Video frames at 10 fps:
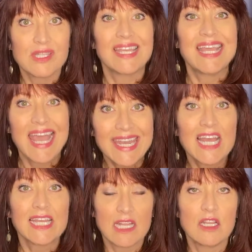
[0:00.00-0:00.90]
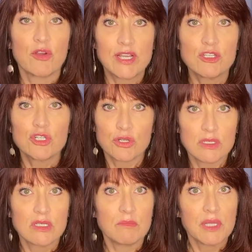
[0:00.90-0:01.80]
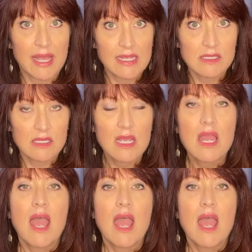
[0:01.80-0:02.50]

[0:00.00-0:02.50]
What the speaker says: They cannot get their insurance in place